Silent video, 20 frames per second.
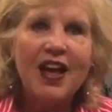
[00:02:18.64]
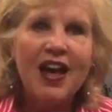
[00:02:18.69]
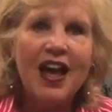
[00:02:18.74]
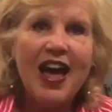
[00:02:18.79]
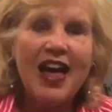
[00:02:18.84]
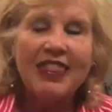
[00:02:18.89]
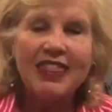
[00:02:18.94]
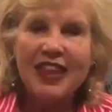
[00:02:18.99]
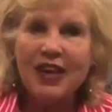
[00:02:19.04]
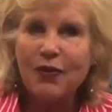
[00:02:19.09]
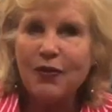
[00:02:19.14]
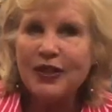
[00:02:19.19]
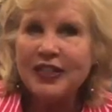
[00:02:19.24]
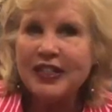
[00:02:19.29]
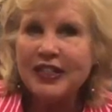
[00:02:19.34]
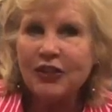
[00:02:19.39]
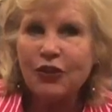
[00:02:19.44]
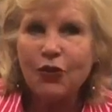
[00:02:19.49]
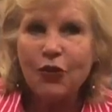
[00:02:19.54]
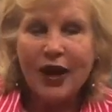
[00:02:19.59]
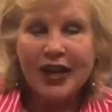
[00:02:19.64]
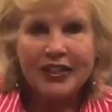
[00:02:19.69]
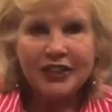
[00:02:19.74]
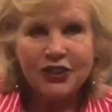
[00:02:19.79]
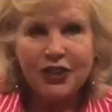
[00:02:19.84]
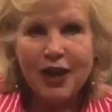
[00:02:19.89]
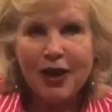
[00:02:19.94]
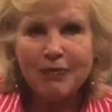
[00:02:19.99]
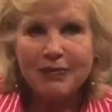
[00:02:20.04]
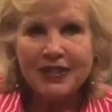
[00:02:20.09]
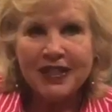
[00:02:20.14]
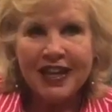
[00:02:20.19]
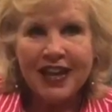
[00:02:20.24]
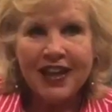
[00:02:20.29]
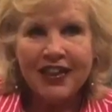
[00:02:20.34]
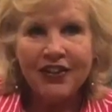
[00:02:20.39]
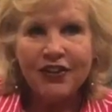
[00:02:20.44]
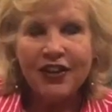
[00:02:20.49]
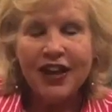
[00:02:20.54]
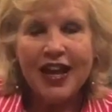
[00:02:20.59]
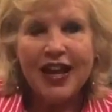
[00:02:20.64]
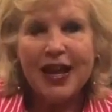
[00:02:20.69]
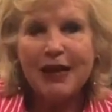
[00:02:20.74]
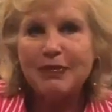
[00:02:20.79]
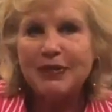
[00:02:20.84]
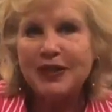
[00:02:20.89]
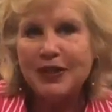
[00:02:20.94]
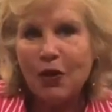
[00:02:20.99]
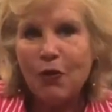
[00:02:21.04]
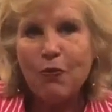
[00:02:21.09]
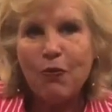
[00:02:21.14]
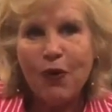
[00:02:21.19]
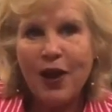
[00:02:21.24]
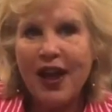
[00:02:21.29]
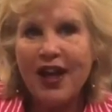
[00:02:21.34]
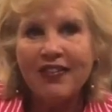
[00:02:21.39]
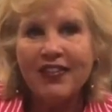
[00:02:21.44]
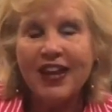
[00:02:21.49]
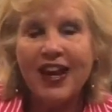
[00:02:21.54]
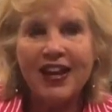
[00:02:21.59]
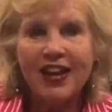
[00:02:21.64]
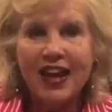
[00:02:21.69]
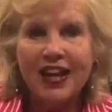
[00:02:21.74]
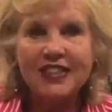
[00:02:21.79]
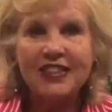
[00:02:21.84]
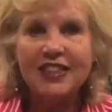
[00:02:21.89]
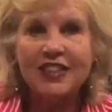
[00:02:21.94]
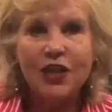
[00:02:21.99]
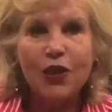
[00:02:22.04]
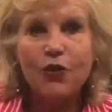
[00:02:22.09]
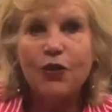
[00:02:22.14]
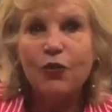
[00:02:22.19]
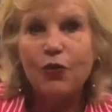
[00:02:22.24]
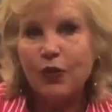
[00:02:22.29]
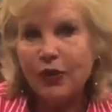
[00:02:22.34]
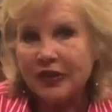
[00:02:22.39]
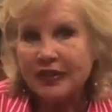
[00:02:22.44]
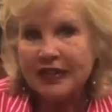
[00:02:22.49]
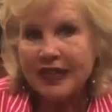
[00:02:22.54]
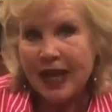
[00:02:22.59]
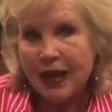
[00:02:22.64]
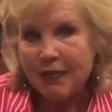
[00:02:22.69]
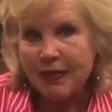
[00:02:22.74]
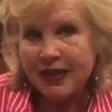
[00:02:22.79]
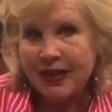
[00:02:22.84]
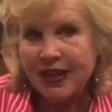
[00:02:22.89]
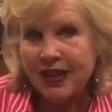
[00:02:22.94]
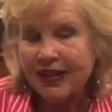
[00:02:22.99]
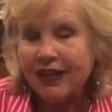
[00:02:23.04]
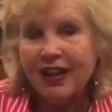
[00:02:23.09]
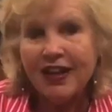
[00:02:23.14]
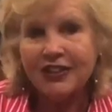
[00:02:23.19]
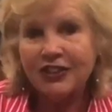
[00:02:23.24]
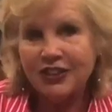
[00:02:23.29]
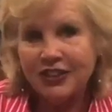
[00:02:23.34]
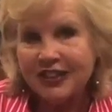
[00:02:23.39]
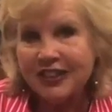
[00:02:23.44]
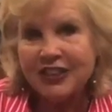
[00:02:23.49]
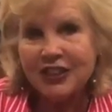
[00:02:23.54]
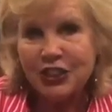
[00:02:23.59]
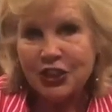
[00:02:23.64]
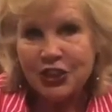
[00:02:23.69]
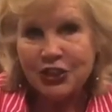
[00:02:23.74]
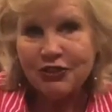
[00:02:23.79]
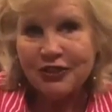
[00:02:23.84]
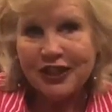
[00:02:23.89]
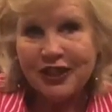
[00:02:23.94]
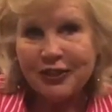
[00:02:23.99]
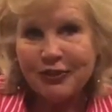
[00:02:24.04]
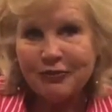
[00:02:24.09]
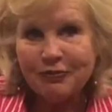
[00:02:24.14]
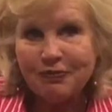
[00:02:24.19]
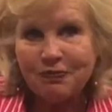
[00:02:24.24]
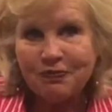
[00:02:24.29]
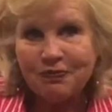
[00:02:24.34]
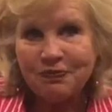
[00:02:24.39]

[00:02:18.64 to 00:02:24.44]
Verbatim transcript: I think we did a great job together, and I'm so proud that I got to know the real Debbie and not just the cheerleader.